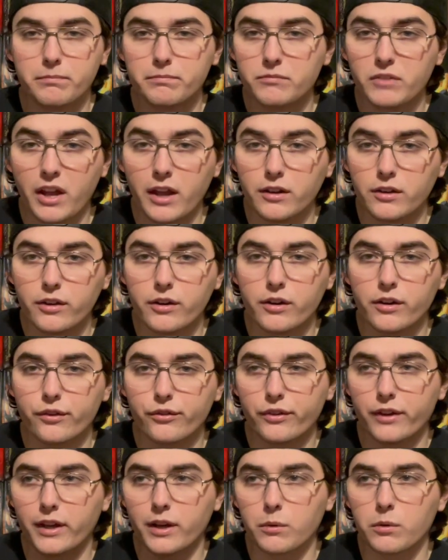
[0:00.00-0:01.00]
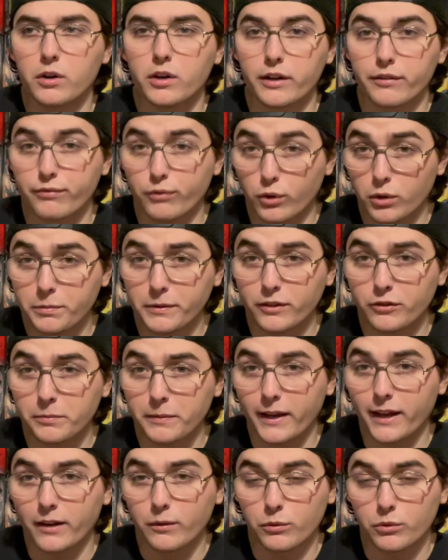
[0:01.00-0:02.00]
10 years, they were a 4-piece
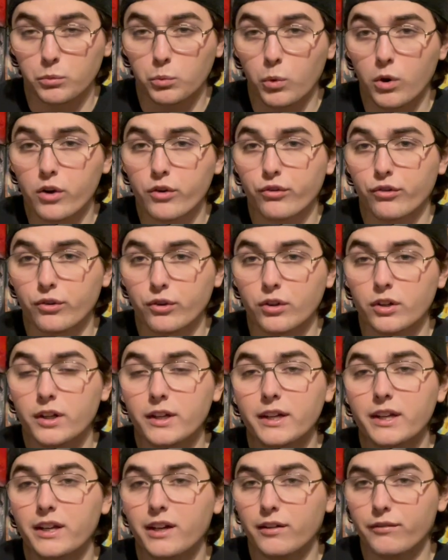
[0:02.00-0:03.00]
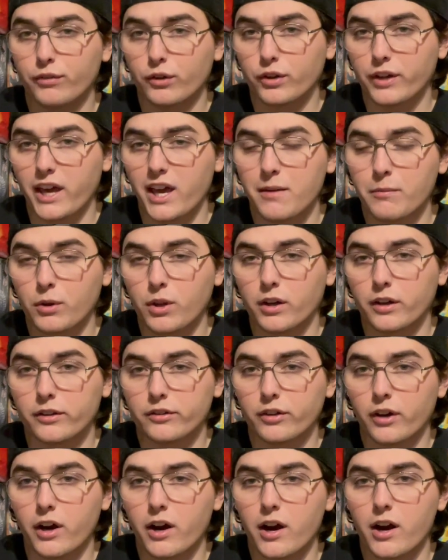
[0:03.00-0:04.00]
band with Wurzel and Phil Campbell on
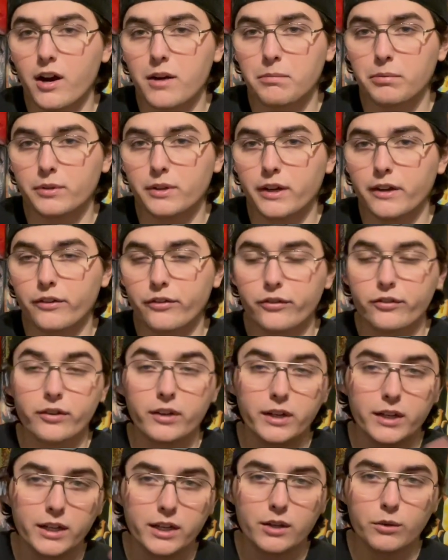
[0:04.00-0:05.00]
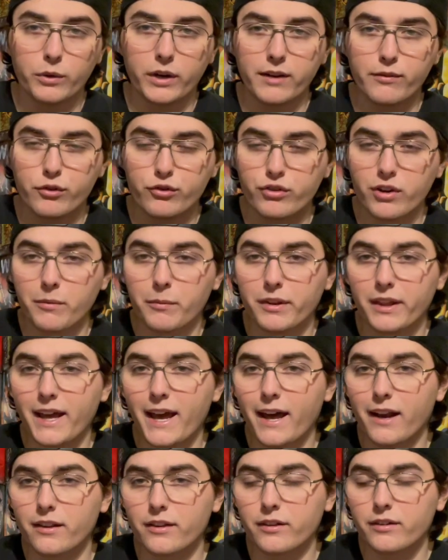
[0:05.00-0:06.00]
guitar, plus whatever drummer they
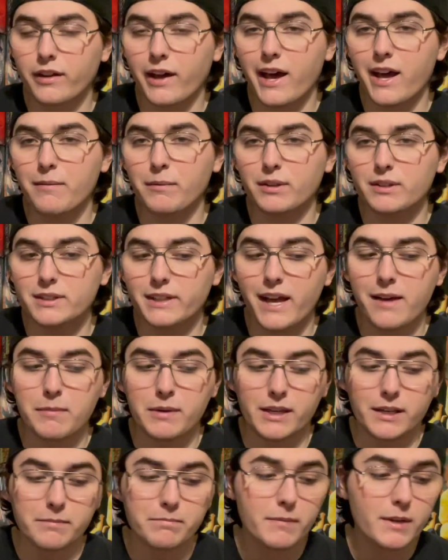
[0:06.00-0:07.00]
had at the time, and Lemmy.